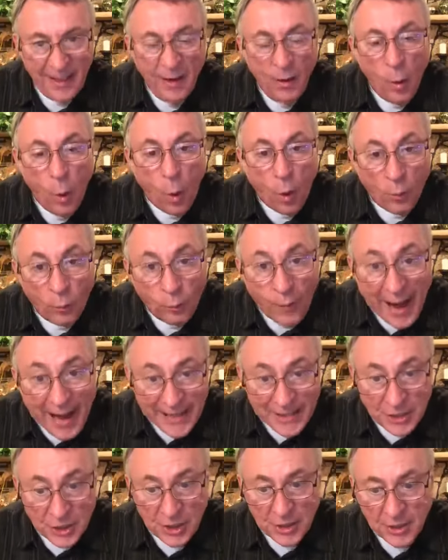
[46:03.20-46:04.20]
or
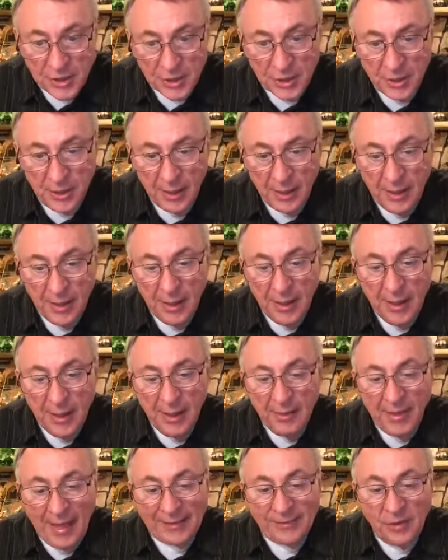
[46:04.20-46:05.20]
righteous
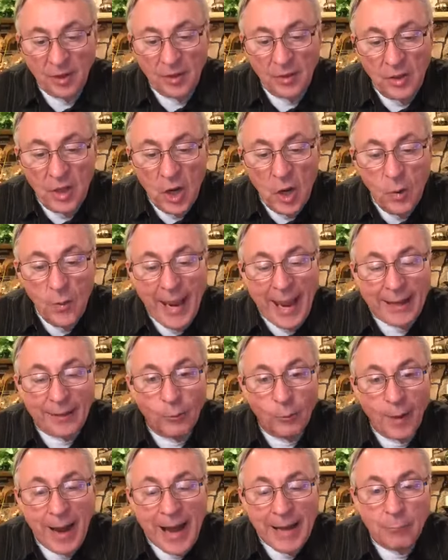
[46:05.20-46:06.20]
that the new
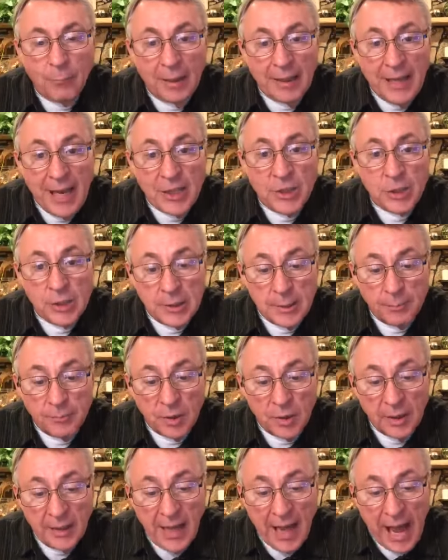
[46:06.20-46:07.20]
and right relationship to
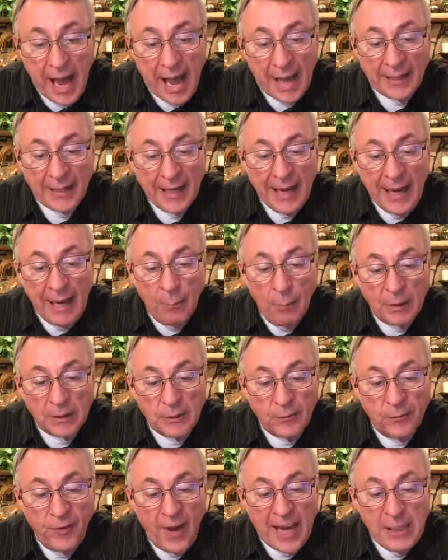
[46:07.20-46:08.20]
God in which
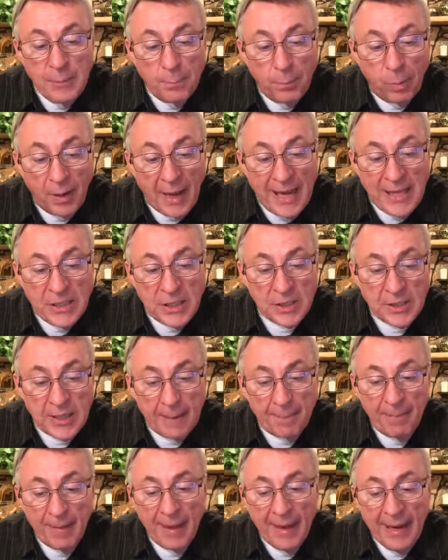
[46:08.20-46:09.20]
faith places
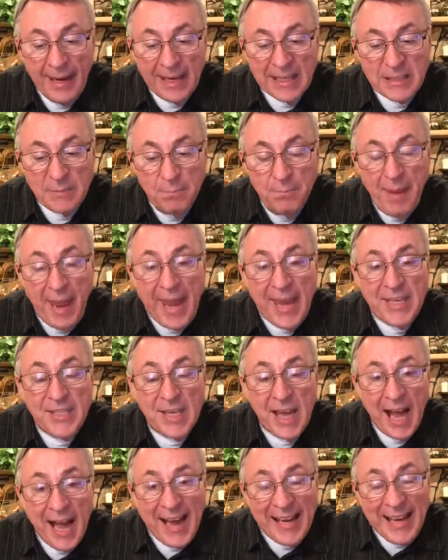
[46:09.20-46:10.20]
him is based
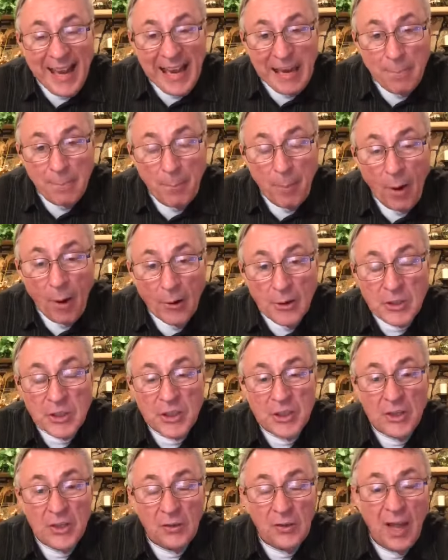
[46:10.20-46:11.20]
on a
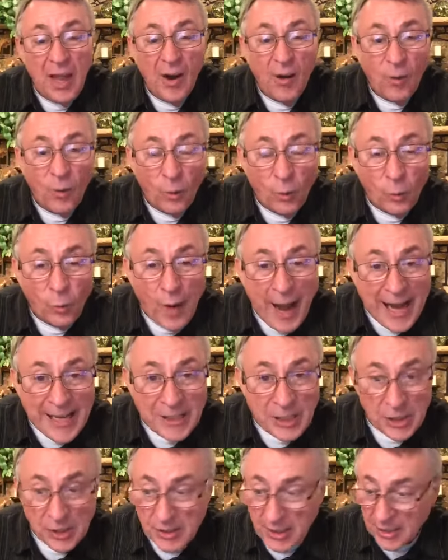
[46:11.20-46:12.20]
personal
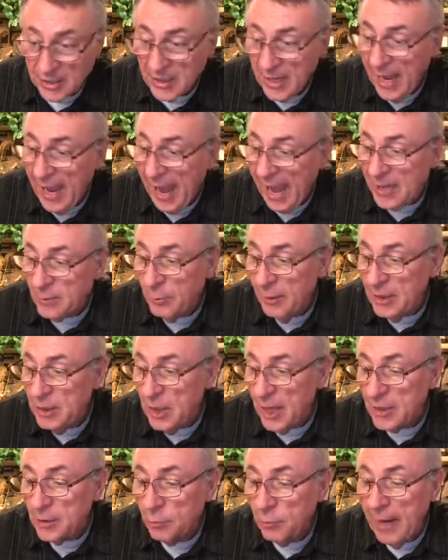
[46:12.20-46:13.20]
righteousness. As we
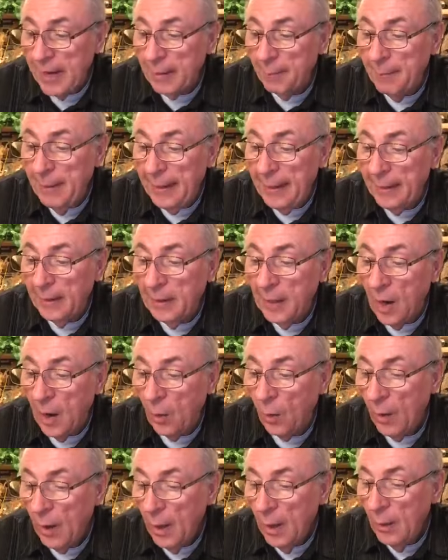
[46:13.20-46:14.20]
just read a minute
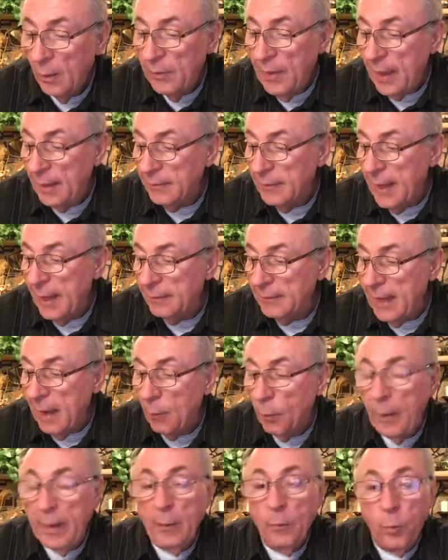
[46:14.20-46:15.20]
ago, that, that,
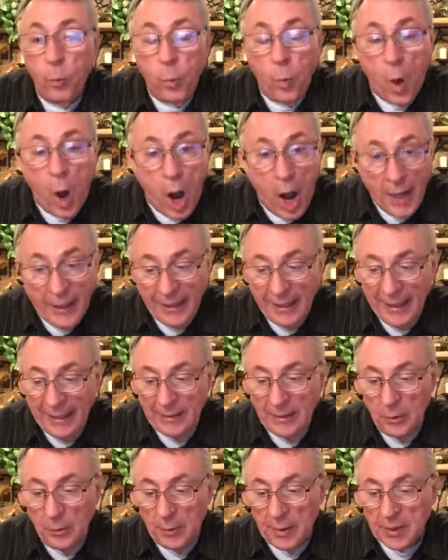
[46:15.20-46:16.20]
that we walk
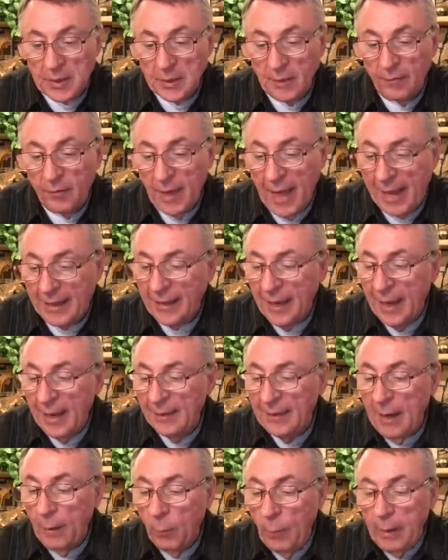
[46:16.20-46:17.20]
in newness of life,
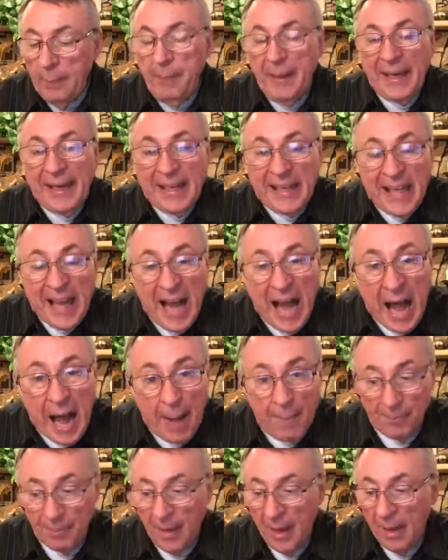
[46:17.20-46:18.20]
that we
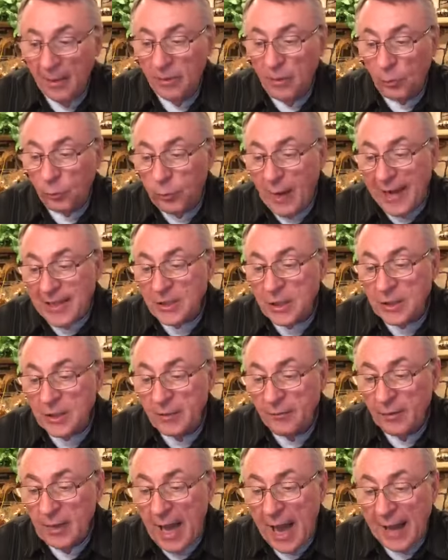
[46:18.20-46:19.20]
become the righteous
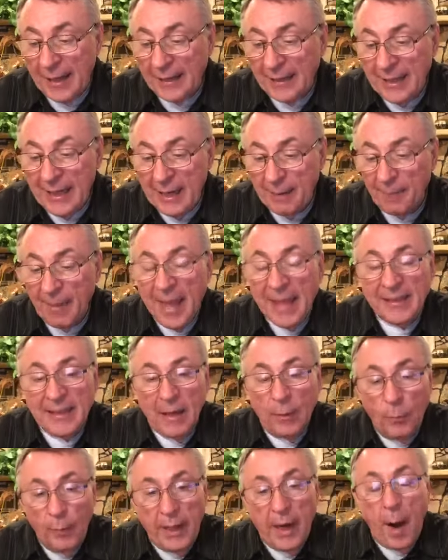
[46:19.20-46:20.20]
of God in Him,
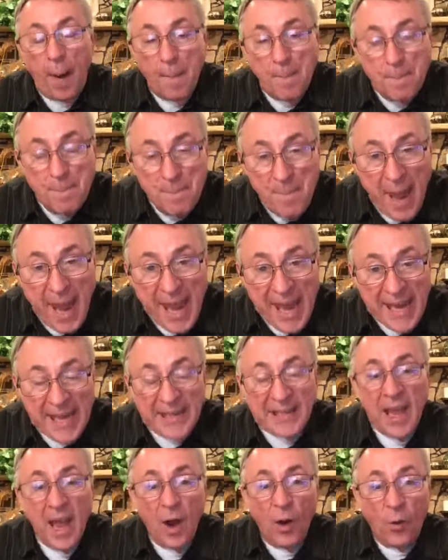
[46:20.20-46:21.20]
that we are
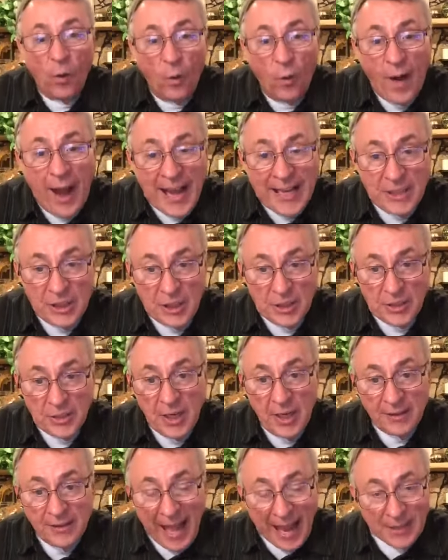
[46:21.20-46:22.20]
made righteous.
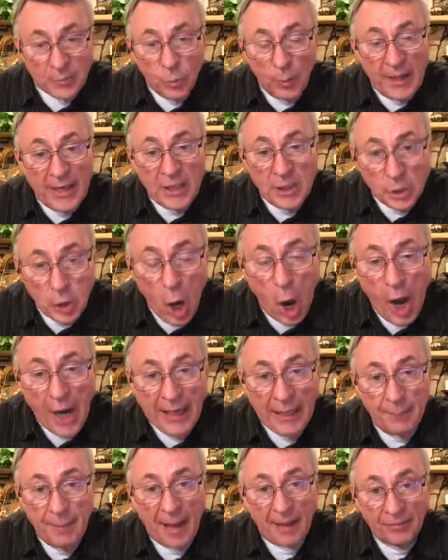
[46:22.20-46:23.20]
That's what He's
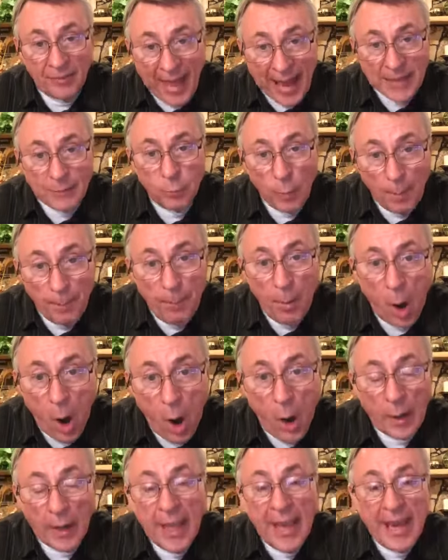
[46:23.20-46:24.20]
talking about. That's what
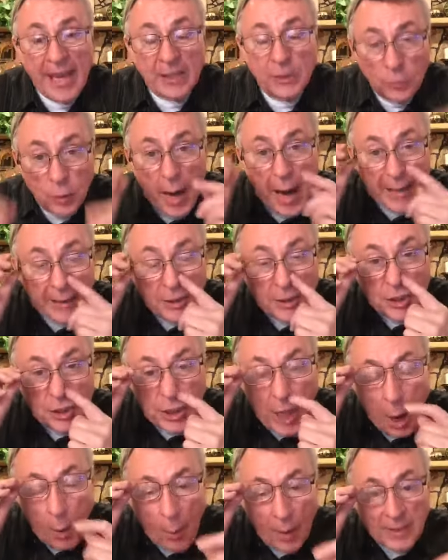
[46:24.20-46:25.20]
Paul is trying to
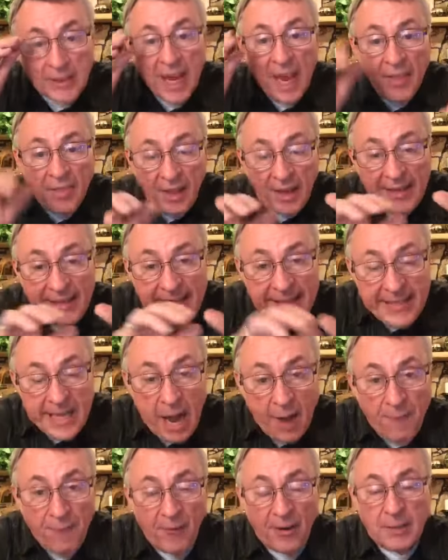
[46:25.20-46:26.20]
show us the
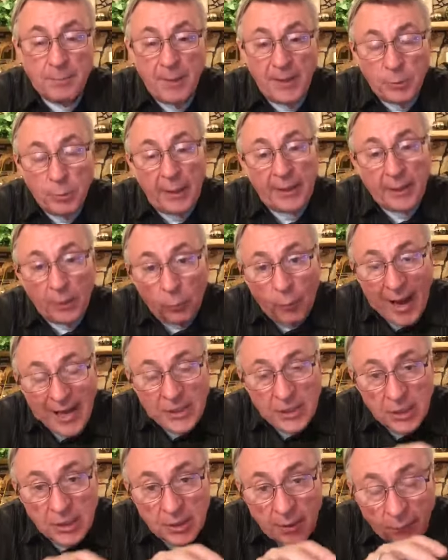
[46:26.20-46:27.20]
difference between the
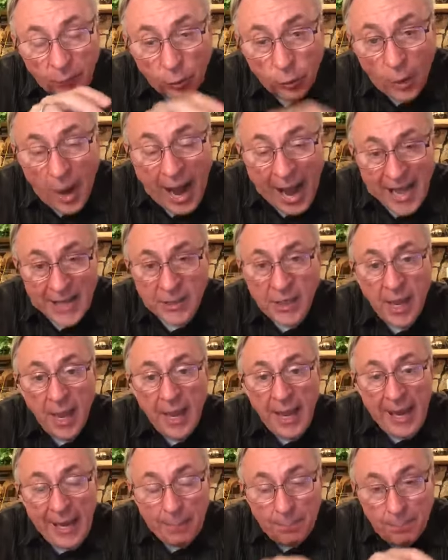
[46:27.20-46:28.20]
righteousness of Christ
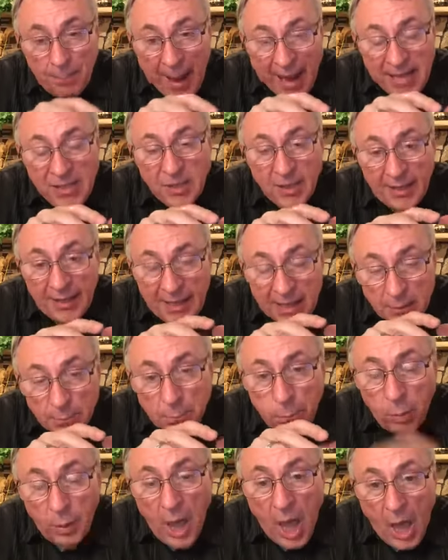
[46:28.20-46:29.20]
and based on His
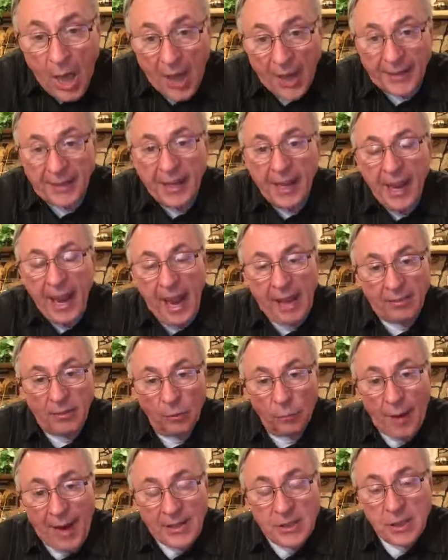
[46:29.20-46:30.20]
blood and the
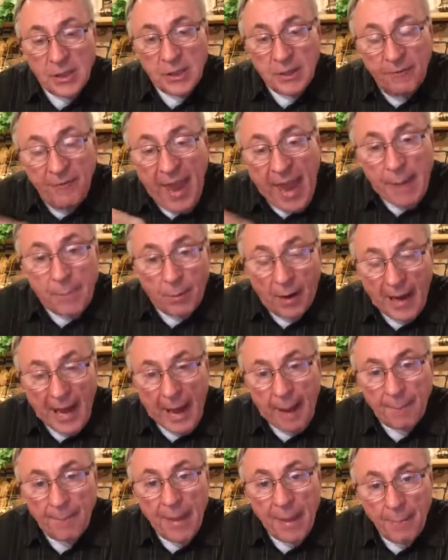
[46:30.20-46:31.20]
righteousness of
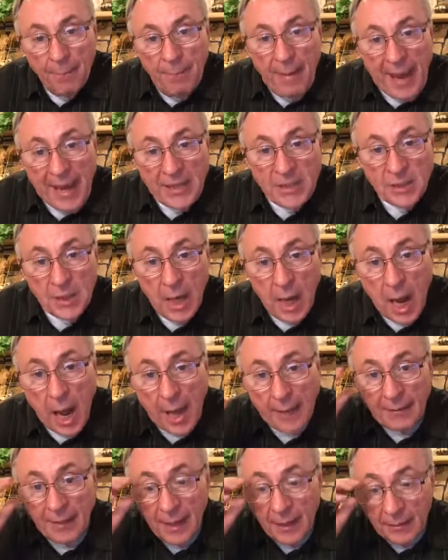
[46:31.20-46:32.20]
Abraham based
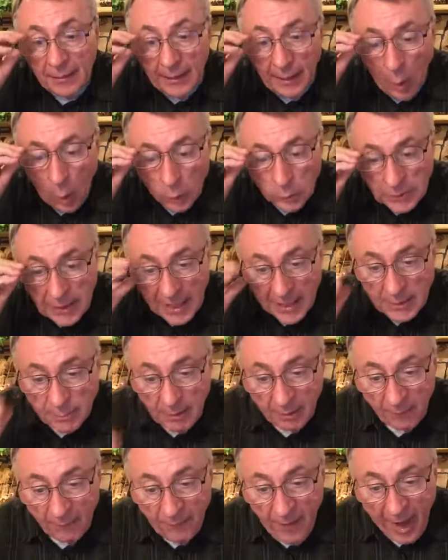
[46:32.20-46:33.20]
on the Old
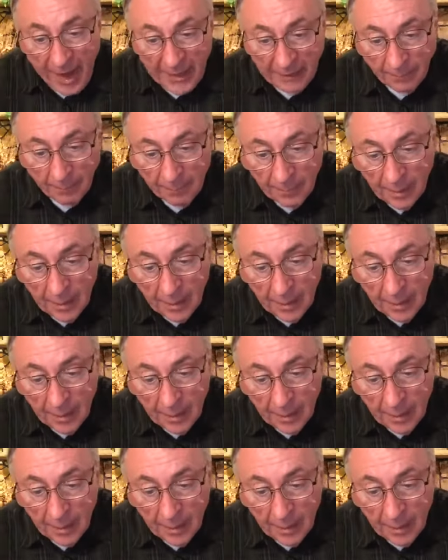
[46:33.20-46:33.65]
Testament faith.